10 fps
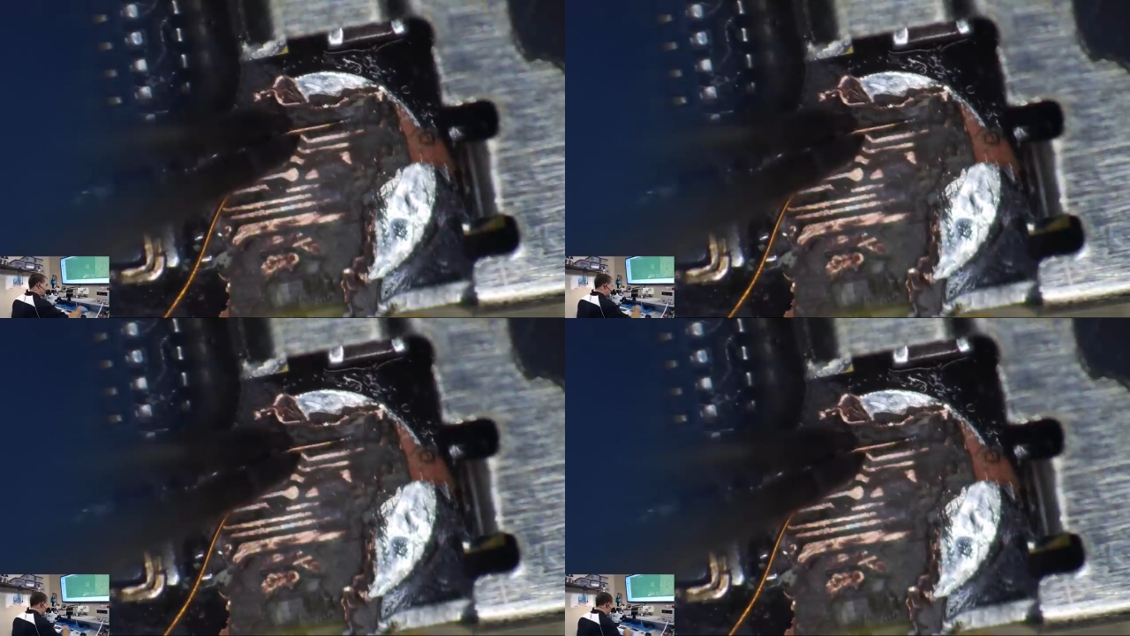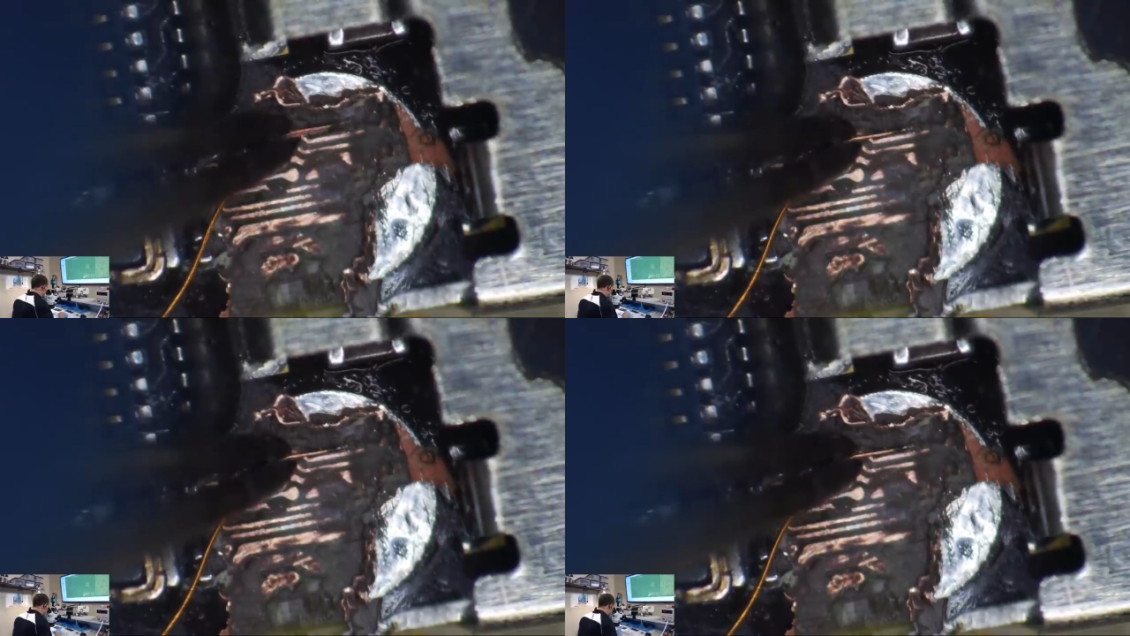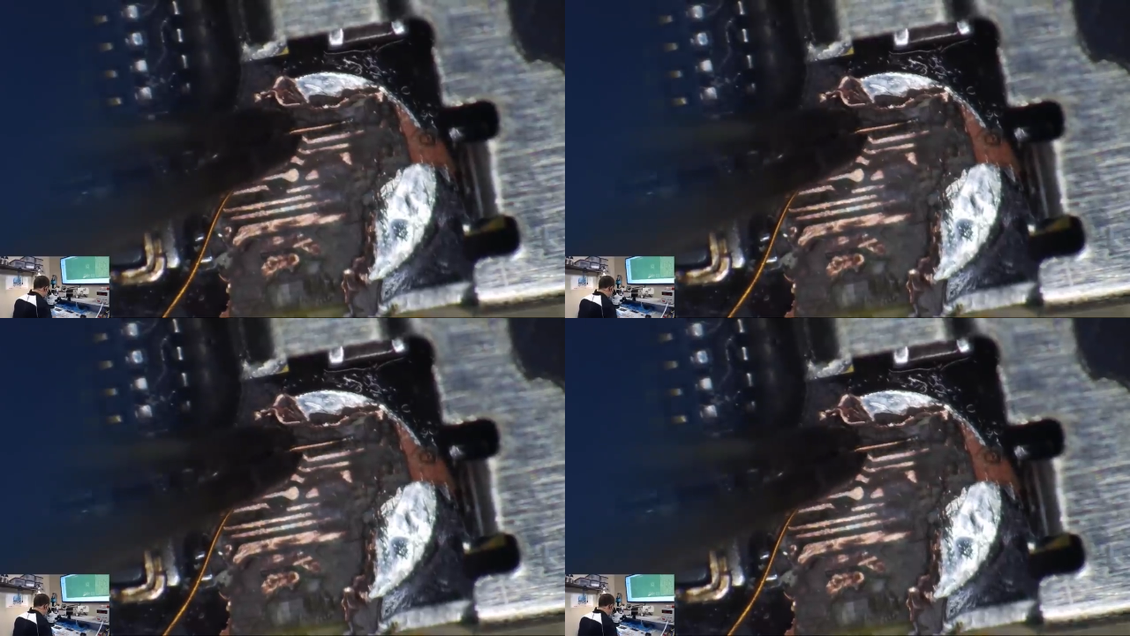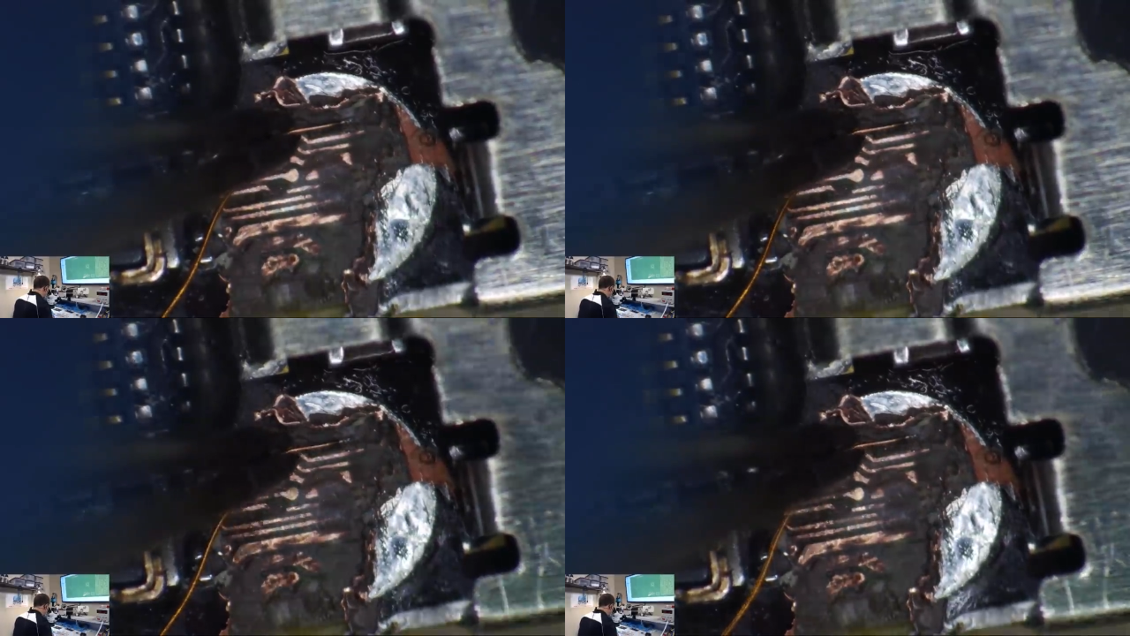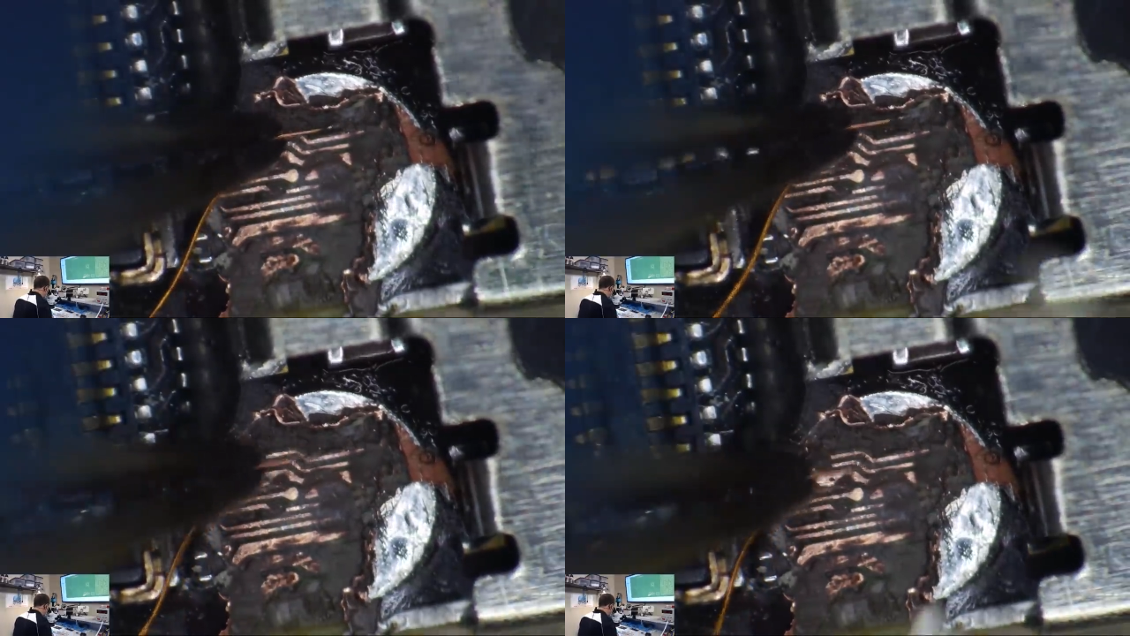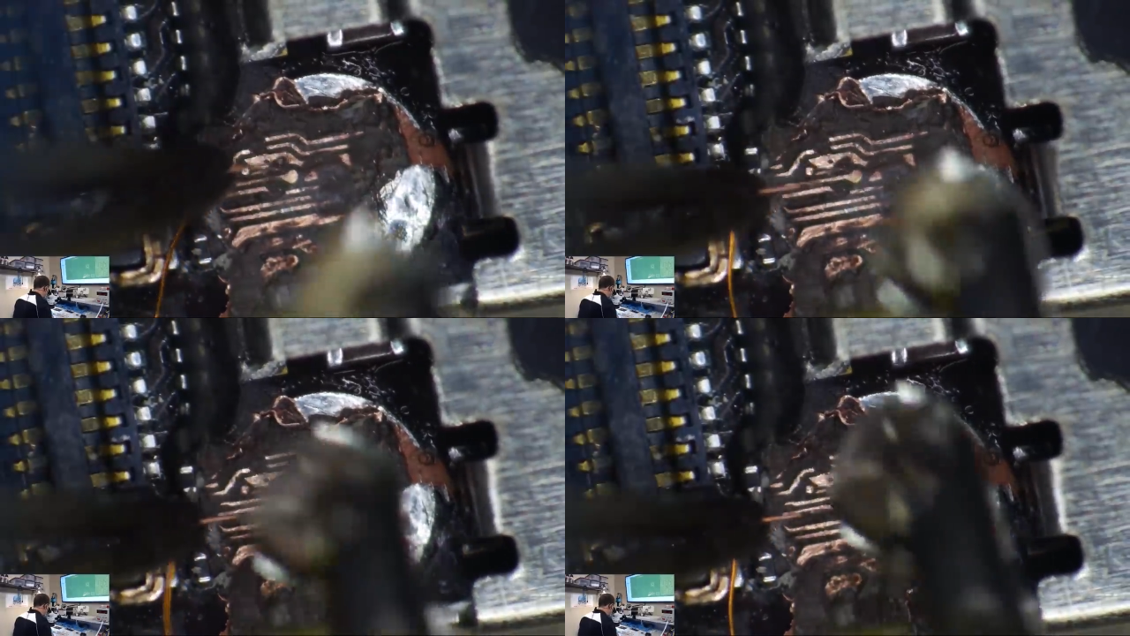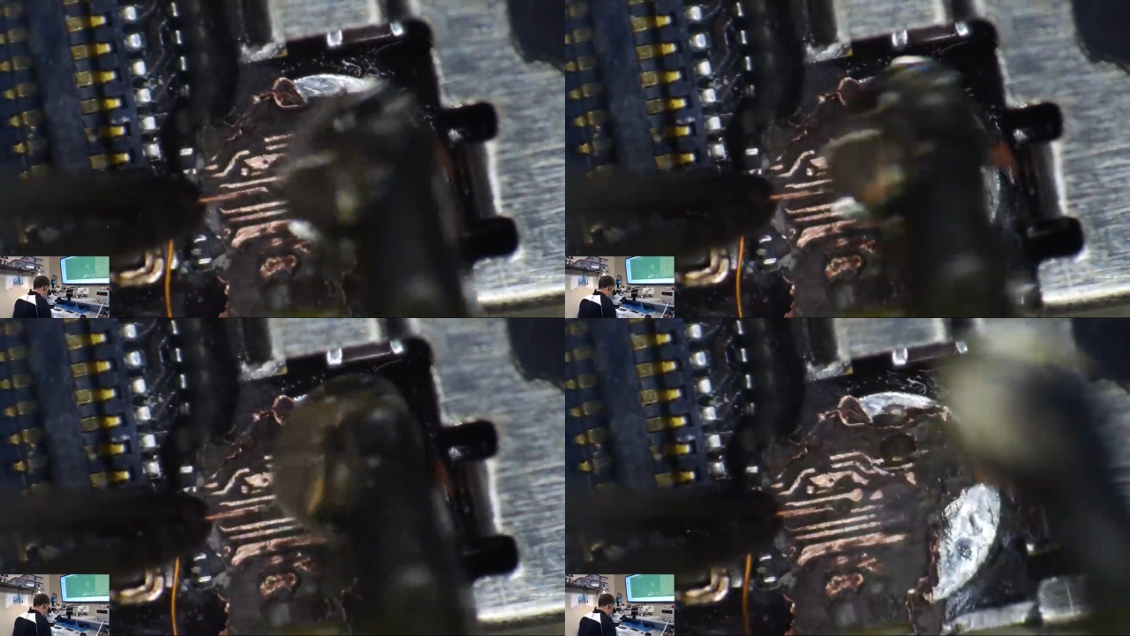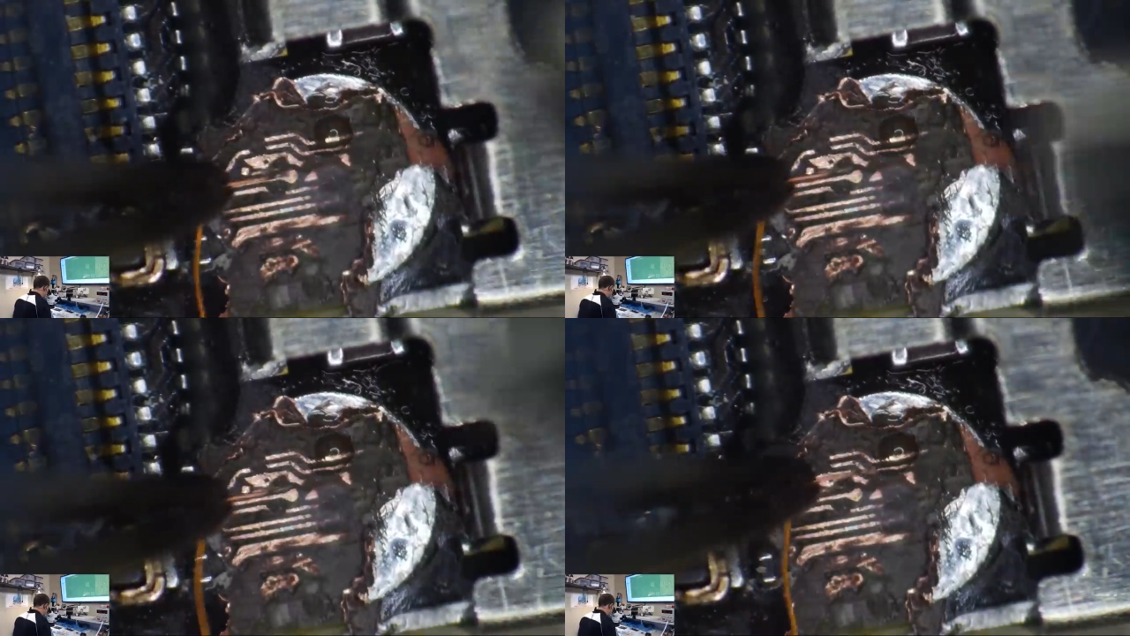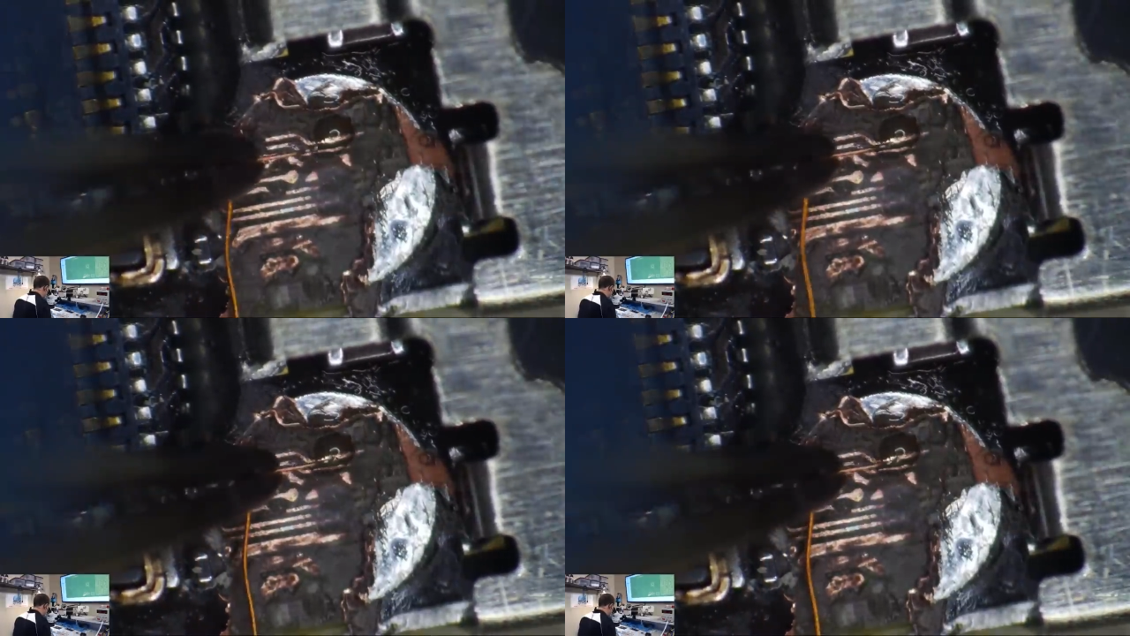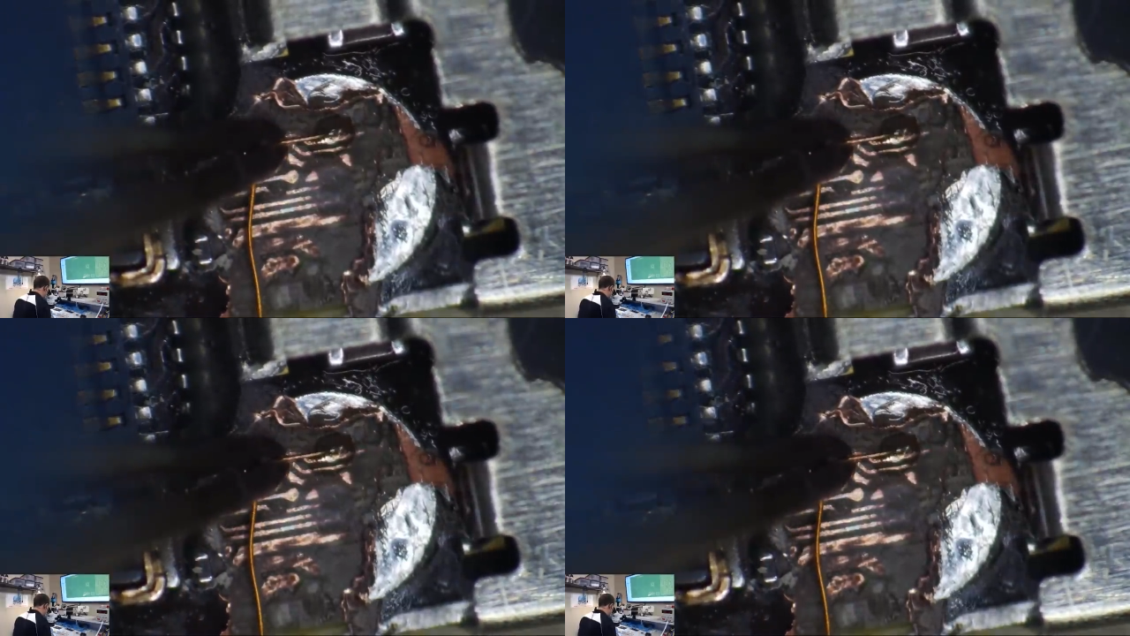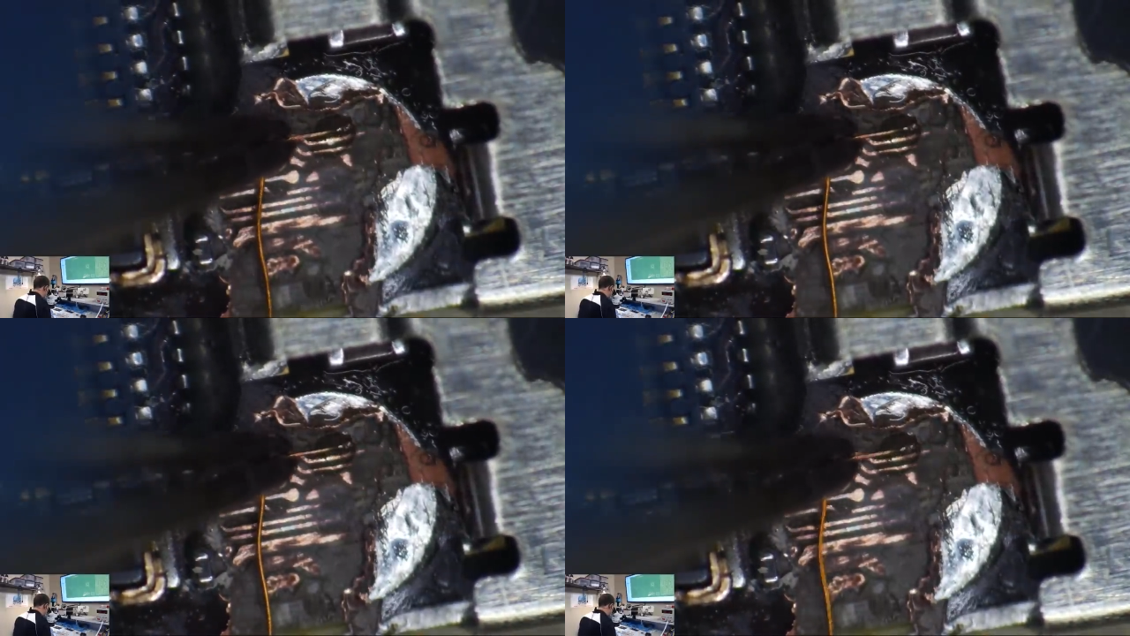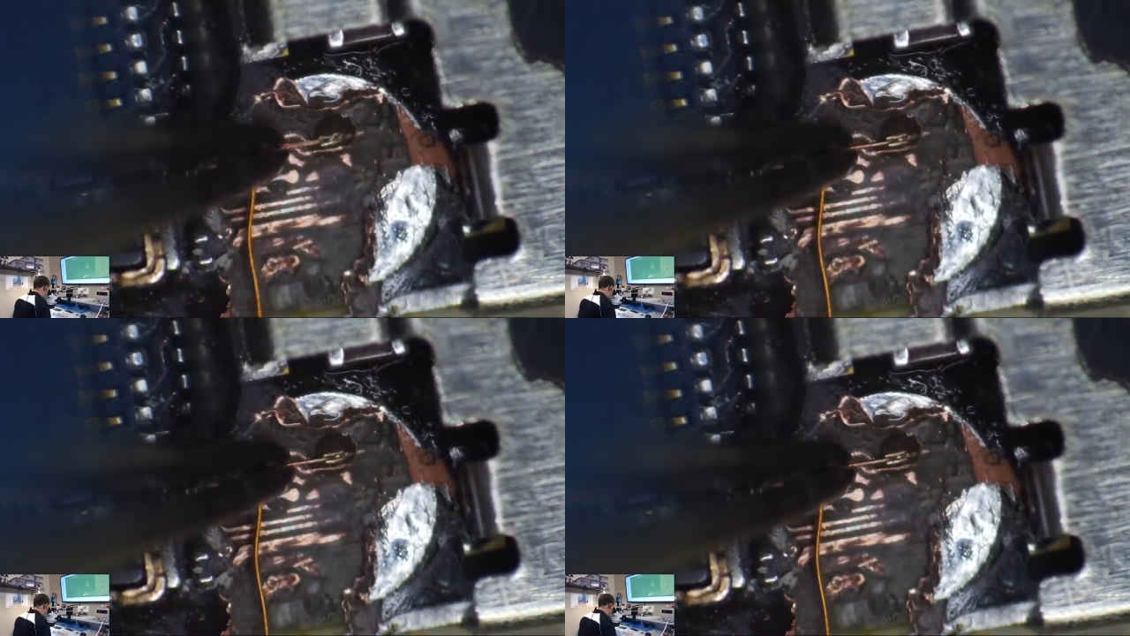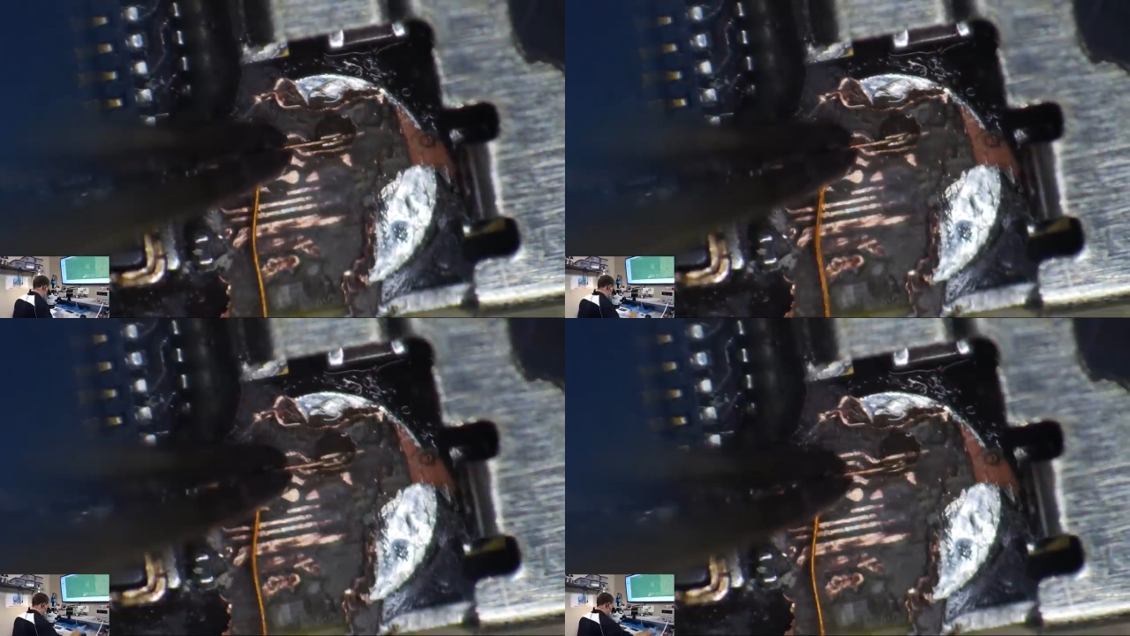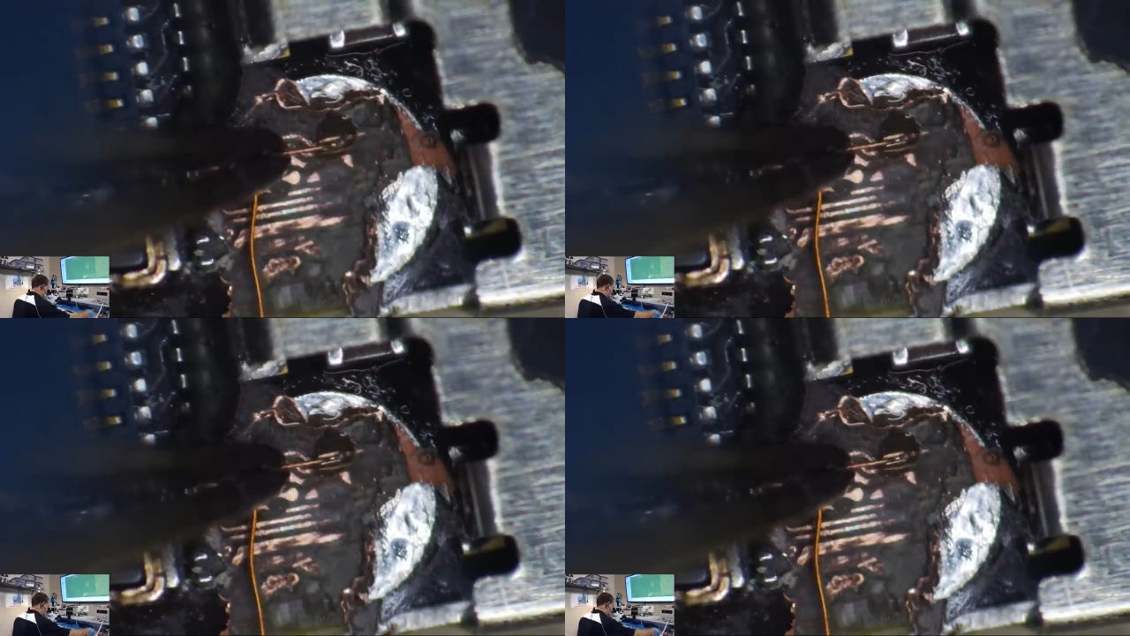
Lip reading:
[unreadable: no face in view]